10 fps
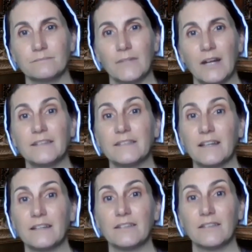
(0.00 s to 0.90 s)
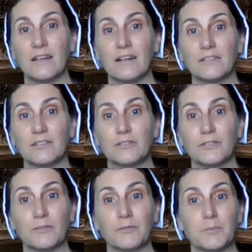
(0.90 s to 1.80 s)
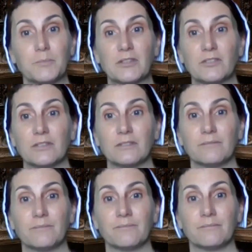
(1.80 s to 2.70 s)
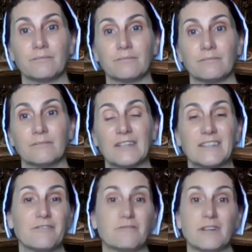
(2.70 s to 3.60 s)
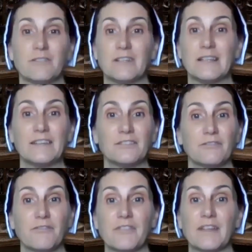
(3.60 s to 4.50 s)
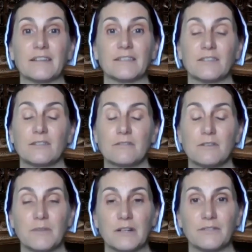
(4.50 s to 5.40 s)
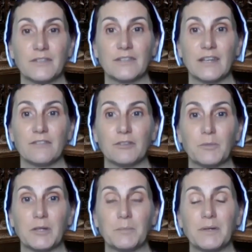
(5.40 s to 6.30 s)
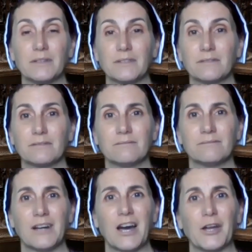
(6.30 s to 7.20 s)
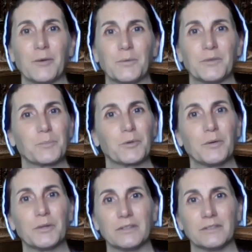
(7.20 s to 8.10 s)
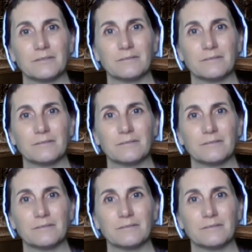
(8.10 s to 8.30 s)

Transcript: I signed the Articles of Submission and even wrote a letter of thanks to Cromwell for saving me, but I was broken.